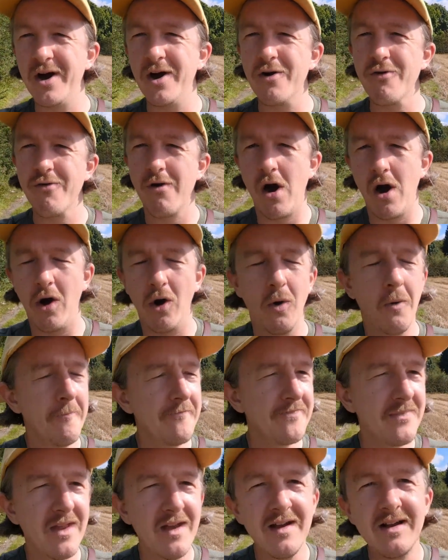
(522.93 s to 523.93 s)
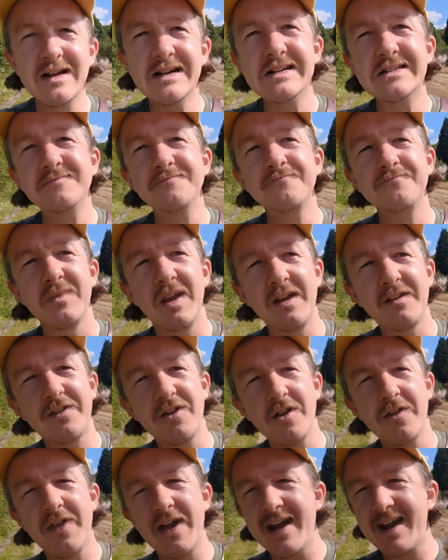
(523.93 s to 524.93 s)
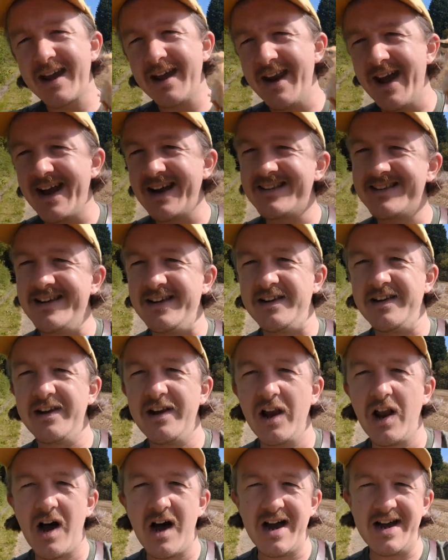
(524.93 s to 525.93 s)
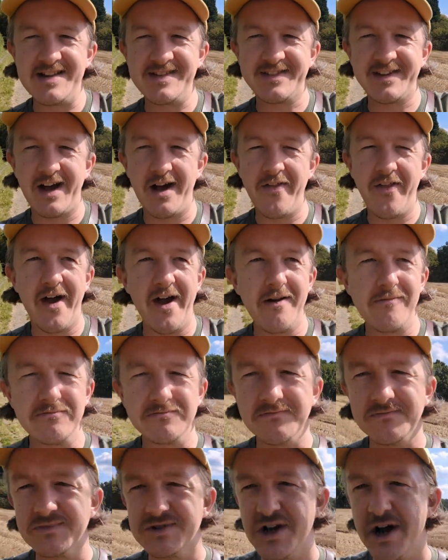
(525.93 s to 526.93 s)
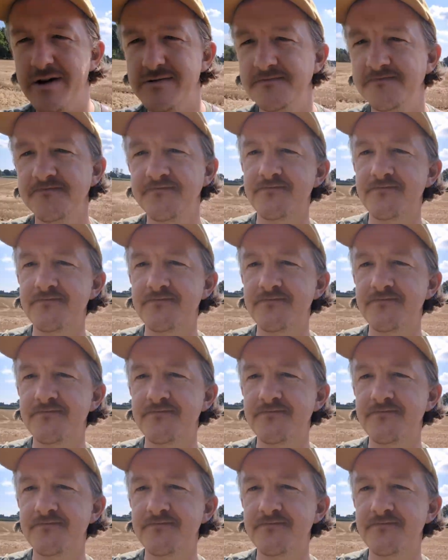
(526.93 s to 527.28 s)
butter roll is that they're connected in lines, aren't they? So,